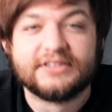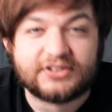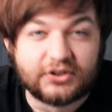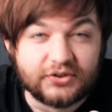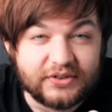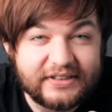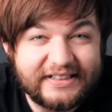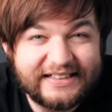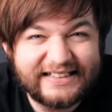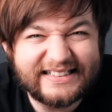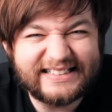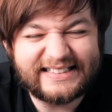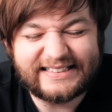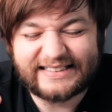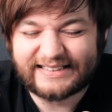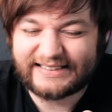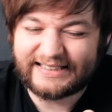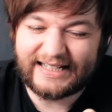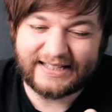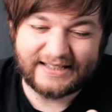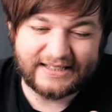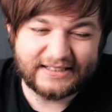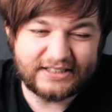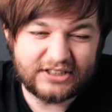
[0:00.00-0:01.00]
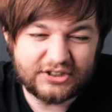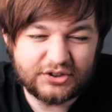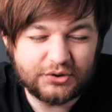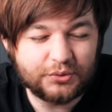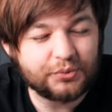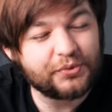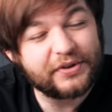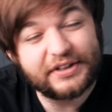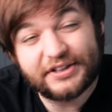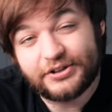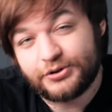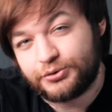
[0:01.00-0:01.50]
So needless to say, this is a
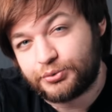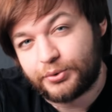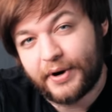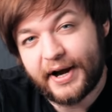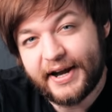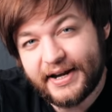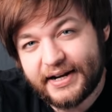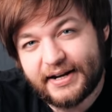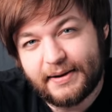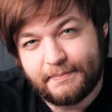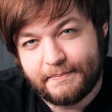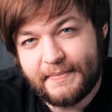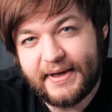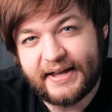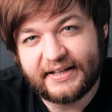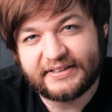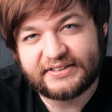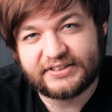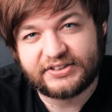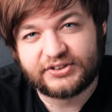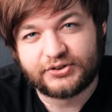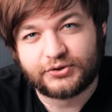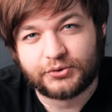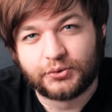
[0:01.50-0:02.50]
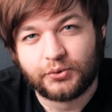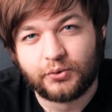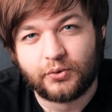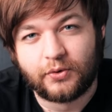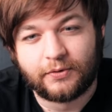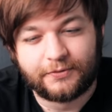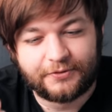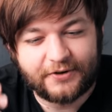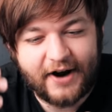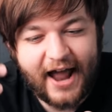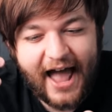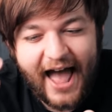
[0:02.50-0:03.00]
really great and amazing
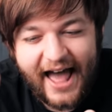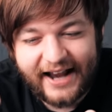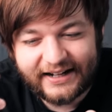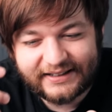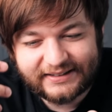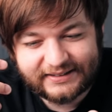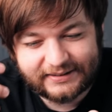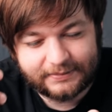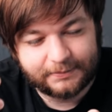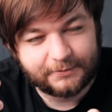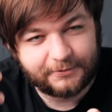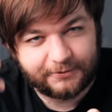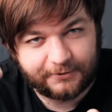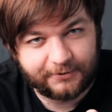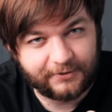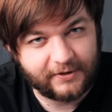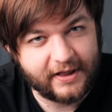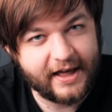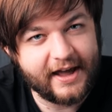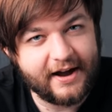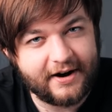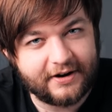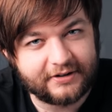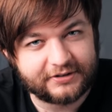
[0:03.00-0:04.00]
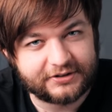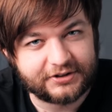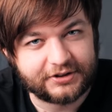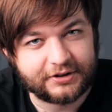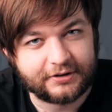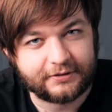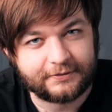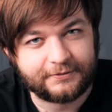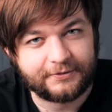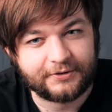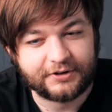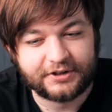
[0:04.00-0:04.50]
tool for adding some flair to
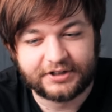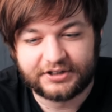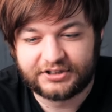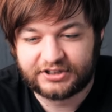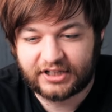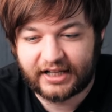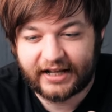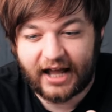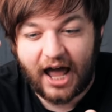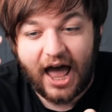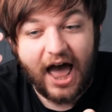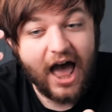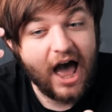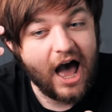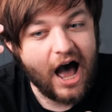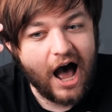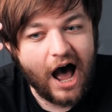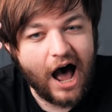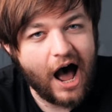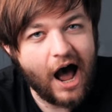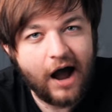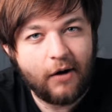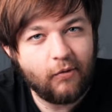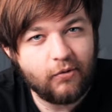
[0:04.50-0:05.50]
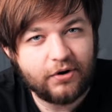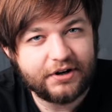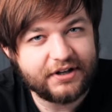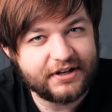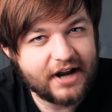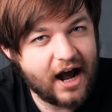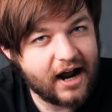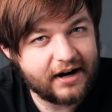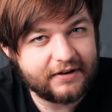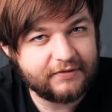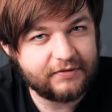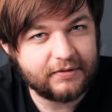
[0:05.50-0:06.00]
your footage. Like, I would
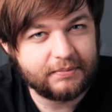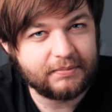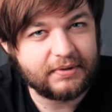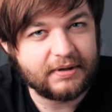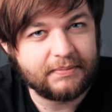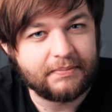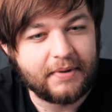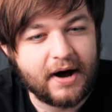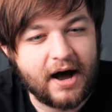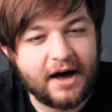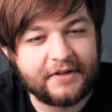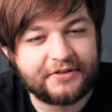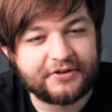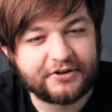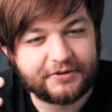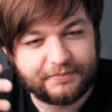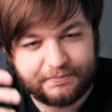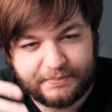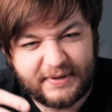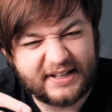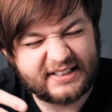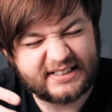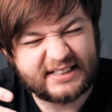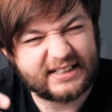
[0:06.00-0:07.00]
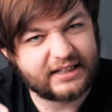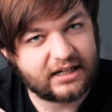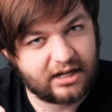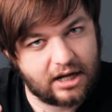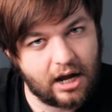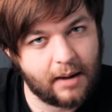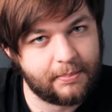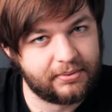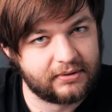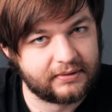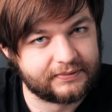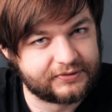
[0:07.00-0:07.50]
not even be bothered mixing a
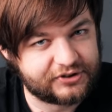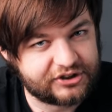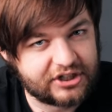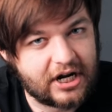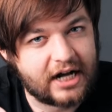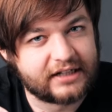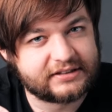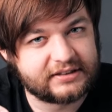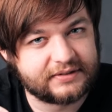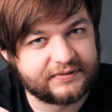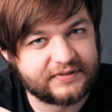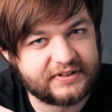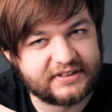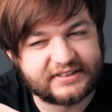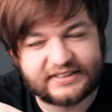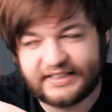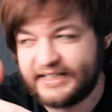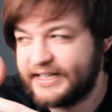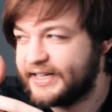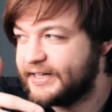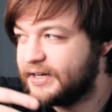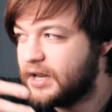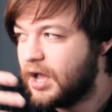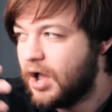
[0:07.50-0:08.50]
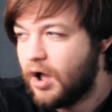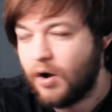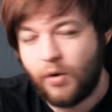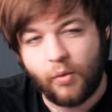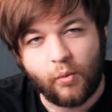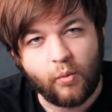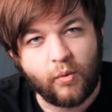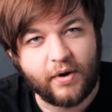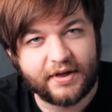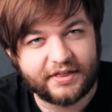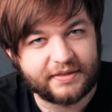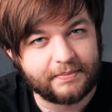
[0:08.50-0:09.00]
couple of shots of this in
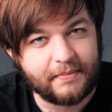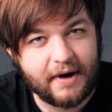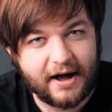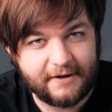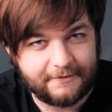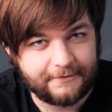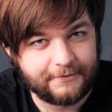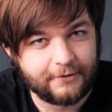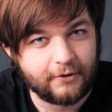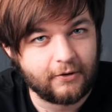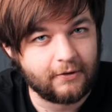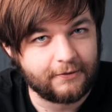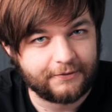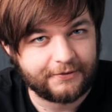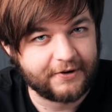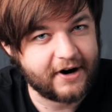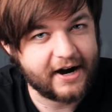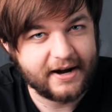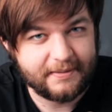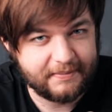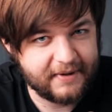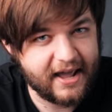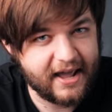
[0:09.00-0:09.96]
with my full frame